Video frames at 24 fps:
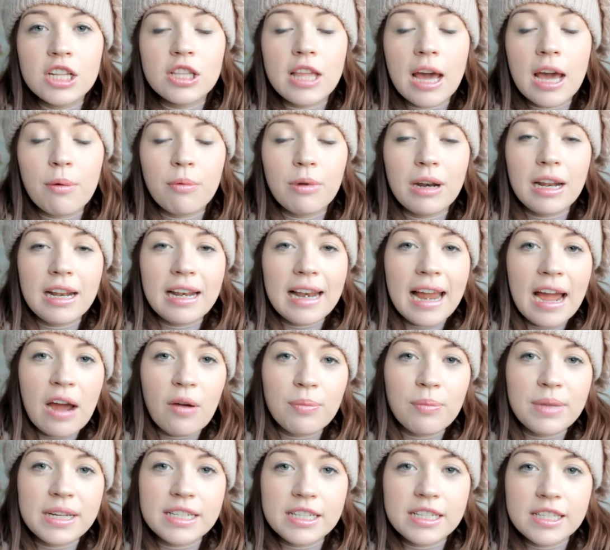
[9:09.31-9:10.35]
that will
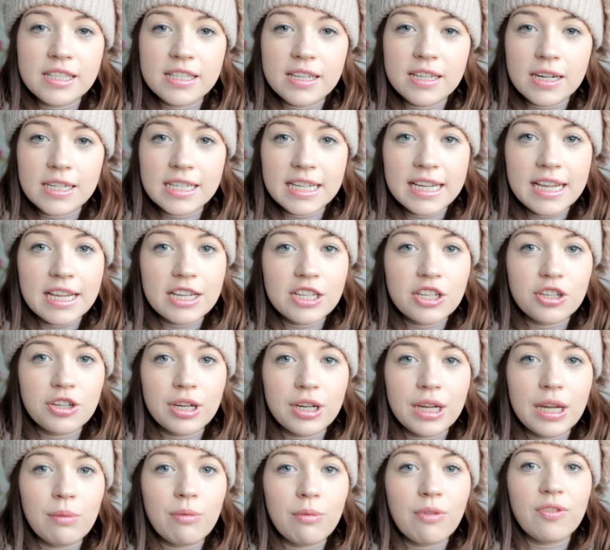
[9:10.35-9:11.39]
allow me to study a
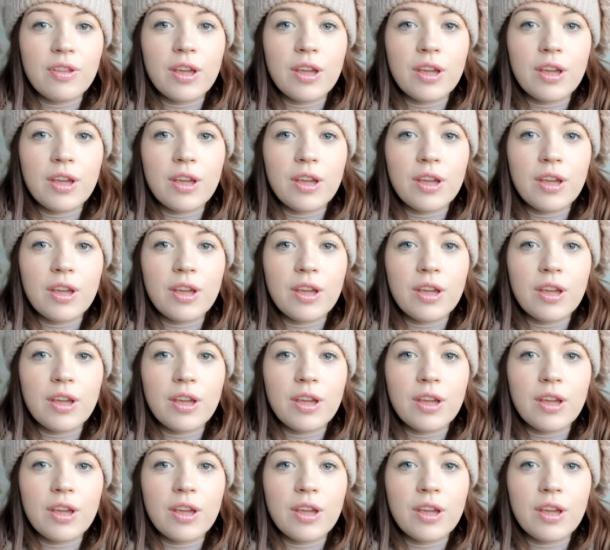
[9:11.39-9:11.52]
degree with